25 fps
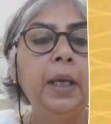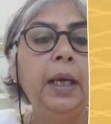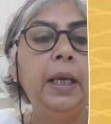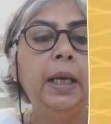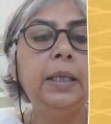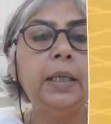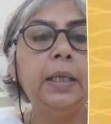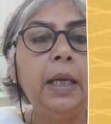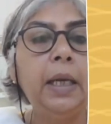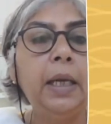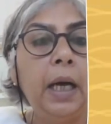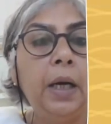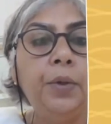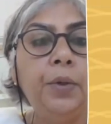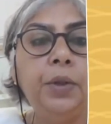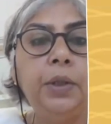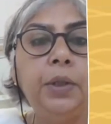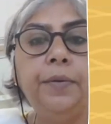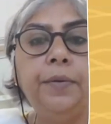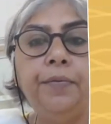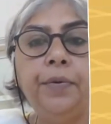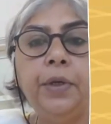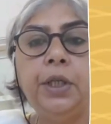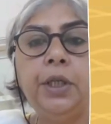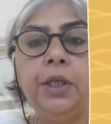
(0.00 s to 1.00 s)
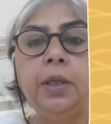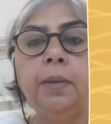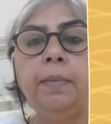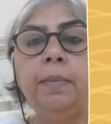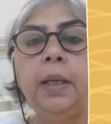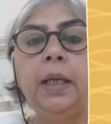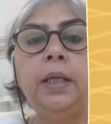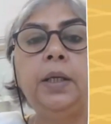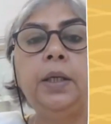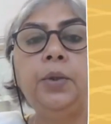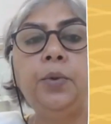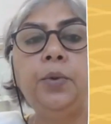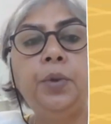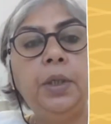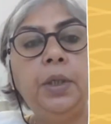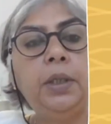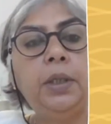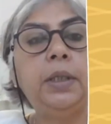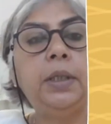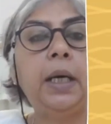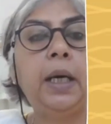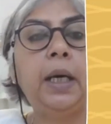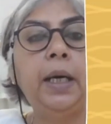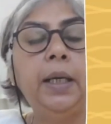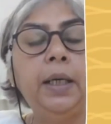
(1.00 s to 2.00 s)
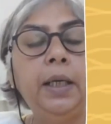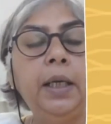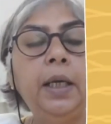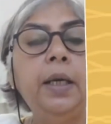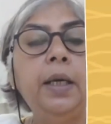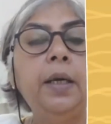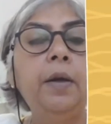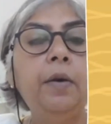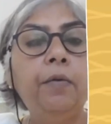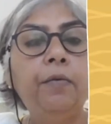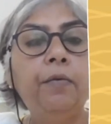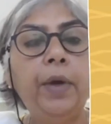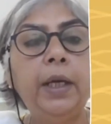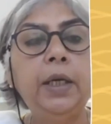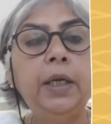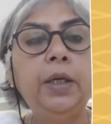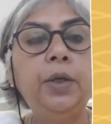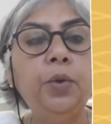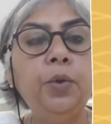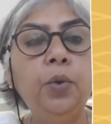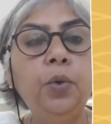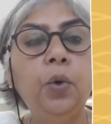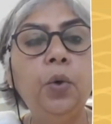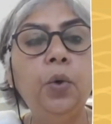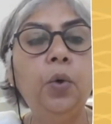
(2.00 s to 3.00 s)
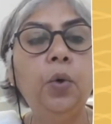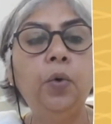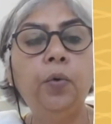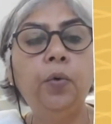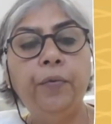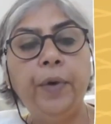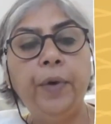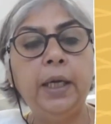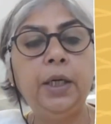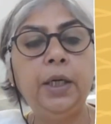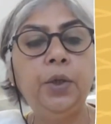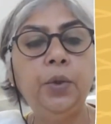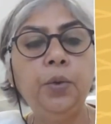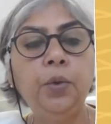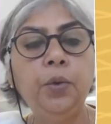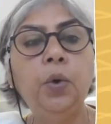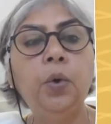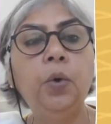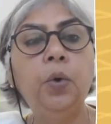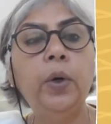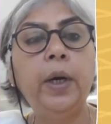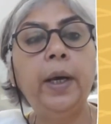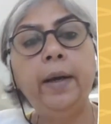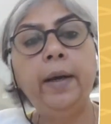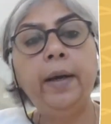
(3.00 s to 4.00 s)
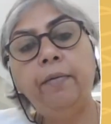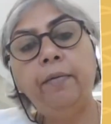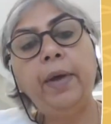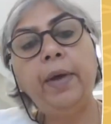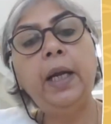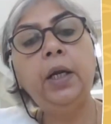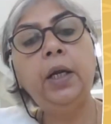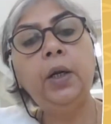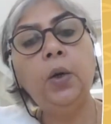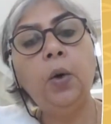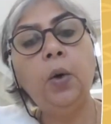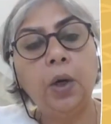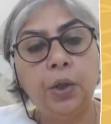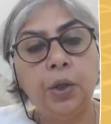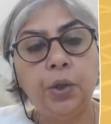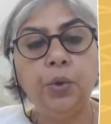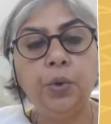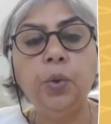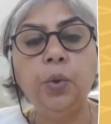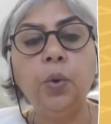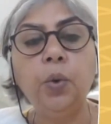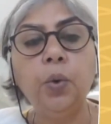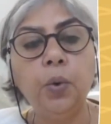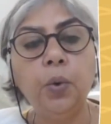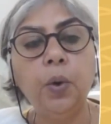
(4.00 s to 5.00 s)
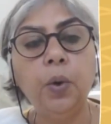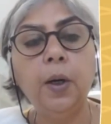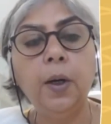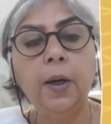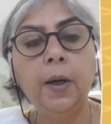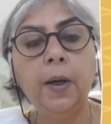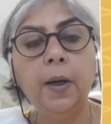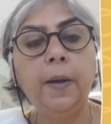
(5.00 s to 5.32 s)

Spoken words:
It allows the fishermen to decide when to go, where to go, and when not to go.